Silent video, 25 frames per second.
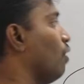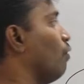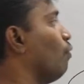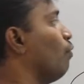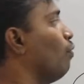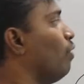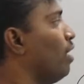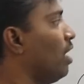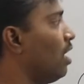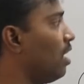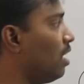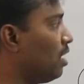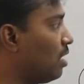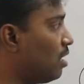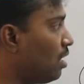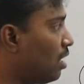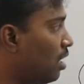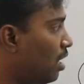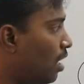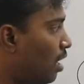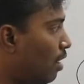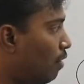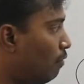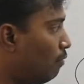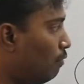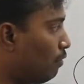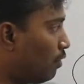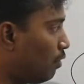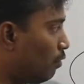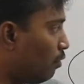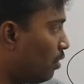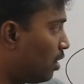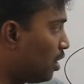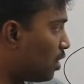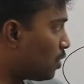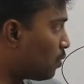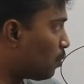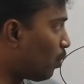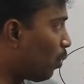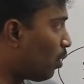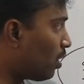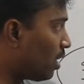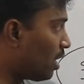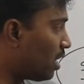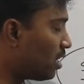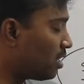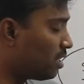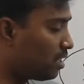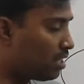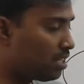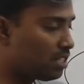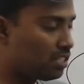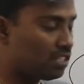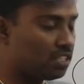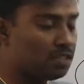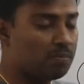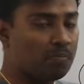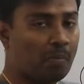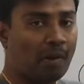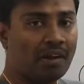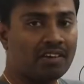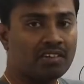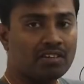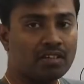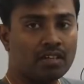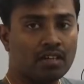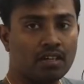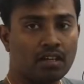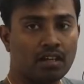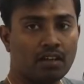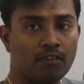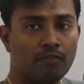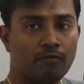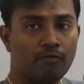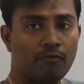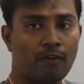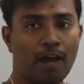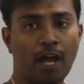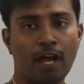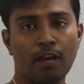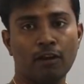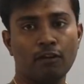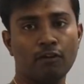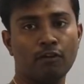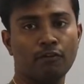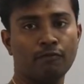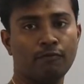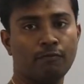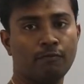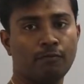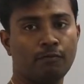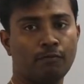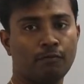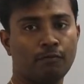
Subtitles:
When a reverse voltage reaches particular value of